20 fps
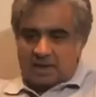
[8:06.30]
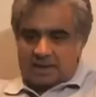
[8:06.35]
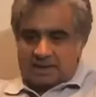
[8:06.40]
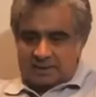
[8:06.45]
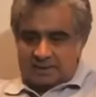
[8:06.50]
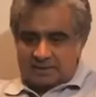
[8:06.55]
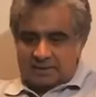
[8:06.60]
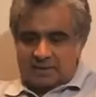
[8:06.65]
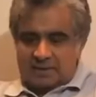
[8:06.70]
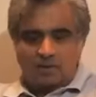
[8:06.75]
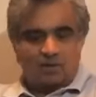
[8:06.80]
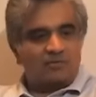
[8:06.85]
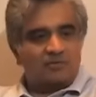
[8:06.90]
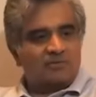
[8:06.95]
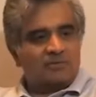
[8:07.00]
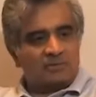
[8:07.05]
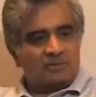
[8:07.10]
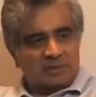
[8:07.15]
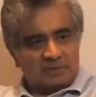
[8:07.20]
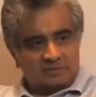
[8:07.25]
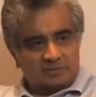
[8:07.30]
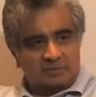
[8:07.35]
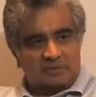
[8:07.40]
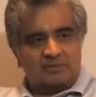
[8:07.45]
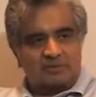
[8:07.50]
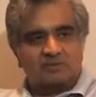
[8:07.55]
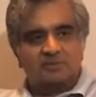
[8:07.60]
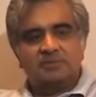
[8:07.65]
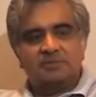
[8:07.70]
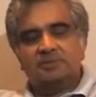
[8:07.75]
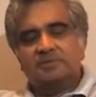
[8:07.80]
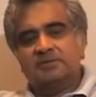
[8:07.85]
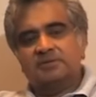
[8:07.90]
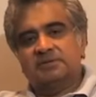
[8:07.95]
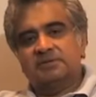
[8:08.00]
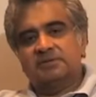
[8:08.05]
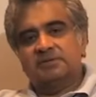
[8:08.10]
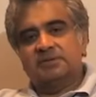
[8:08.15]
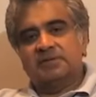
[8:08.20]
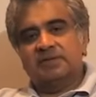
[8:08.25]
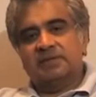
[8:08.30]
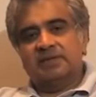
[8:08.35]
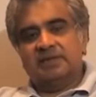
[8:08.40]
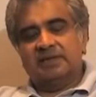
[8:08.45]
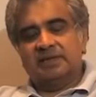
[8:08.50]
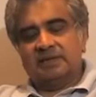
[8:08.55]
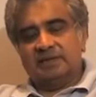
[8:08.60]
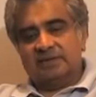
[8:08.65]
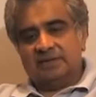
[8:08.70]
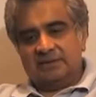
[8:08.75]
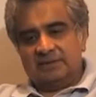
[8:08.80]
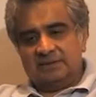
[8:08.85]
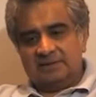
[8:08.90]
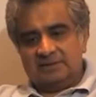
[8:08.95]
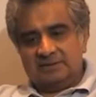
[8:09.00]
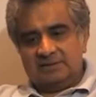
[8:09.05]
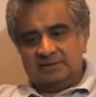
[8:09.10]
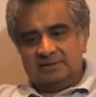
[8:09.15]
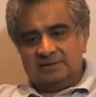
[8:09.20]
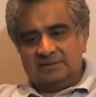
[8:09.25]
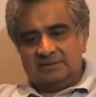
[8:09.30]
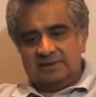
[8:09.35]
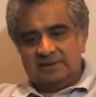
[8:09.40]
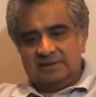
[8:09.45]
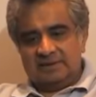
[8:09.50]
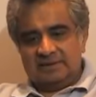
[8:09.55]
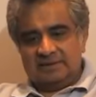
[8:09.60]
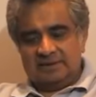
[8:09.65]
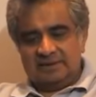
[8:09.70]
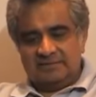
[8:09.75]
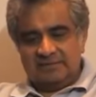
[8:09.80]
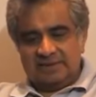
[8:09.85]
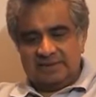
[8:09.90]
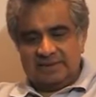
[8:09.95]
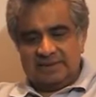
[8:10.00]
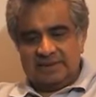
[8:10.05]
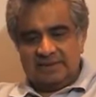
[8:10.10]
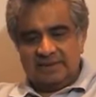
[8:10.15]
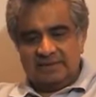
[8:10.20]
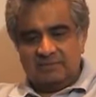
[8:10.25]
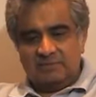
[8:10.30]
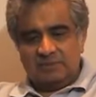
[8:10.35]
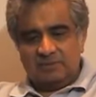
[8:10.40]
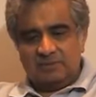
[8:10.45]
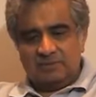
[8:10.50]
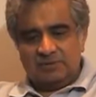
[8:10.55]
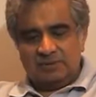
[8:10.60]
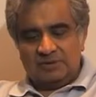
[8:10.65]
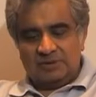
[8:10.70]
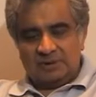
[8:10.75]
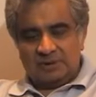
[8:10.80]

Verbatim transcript: I did my law from Nagpur. Okay and uh, then in 78 I moved